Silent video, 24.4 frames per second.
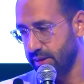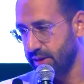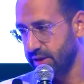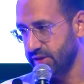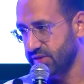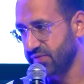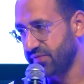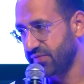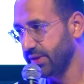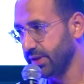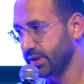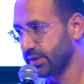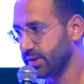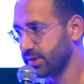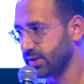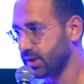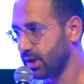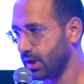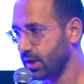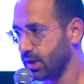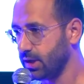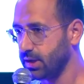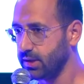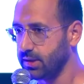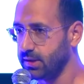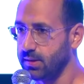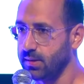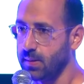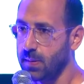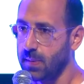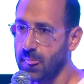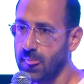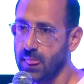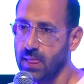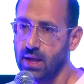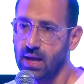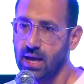field
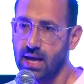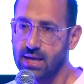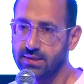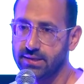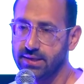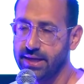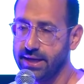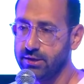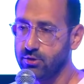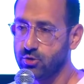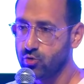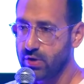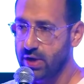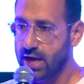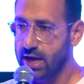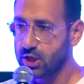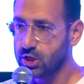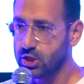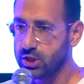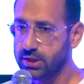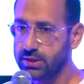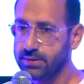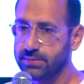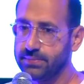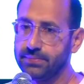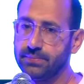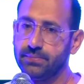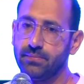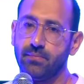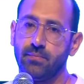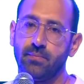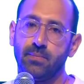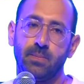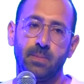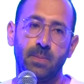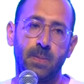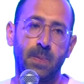has gained traction.
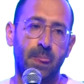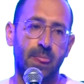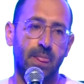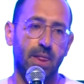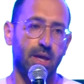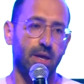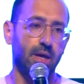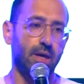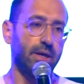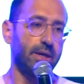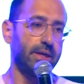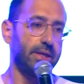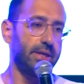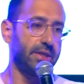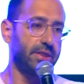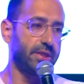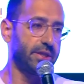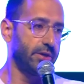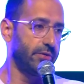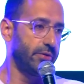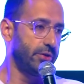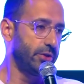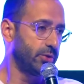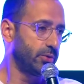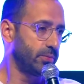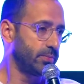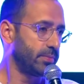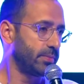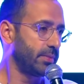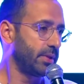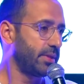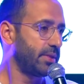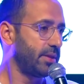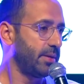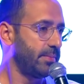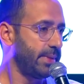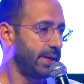In Ethereum,
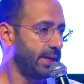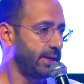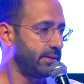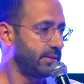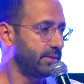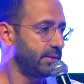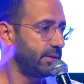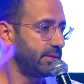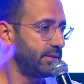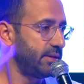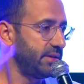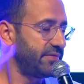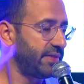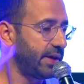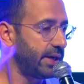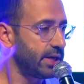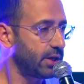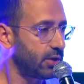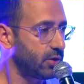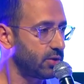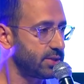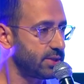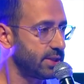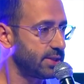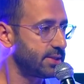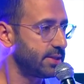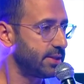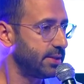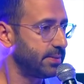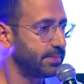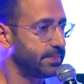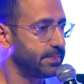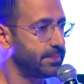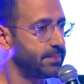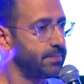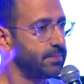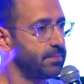the main DeFi
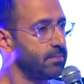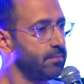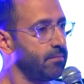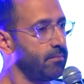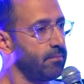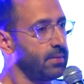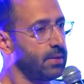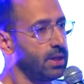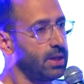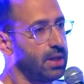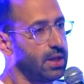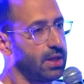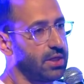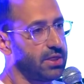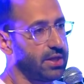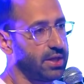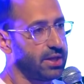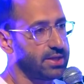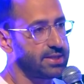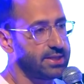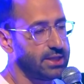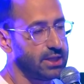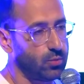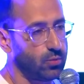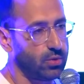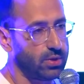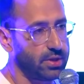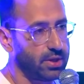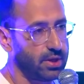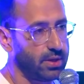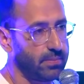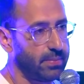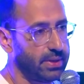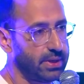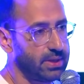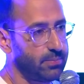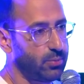ecosystem, the
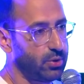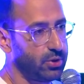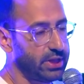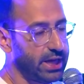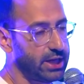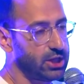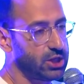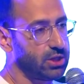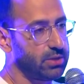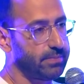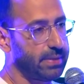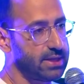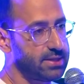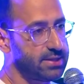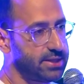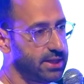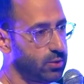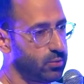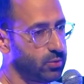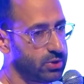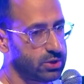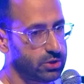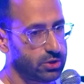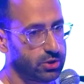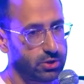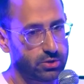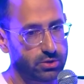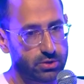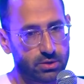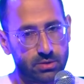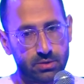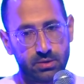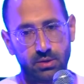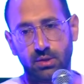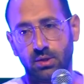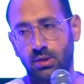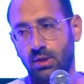manipulation by sequencers
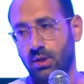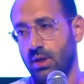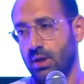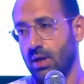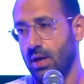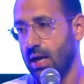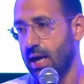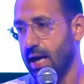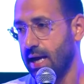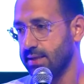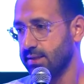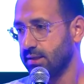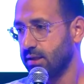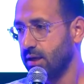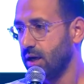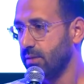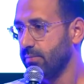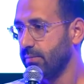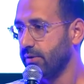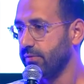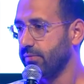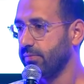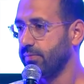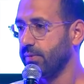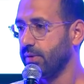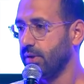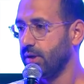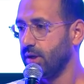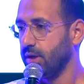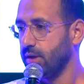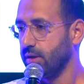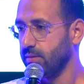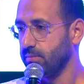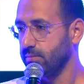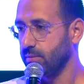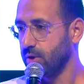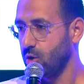has come up
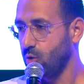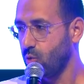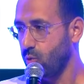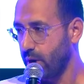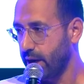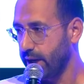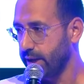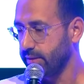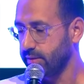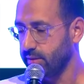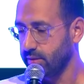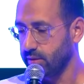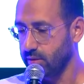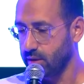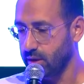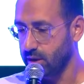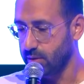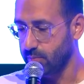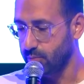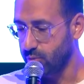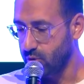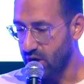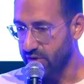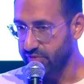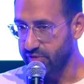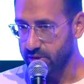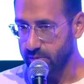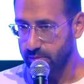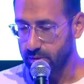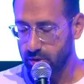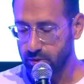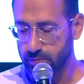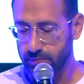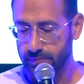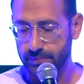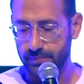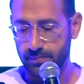quite profitable.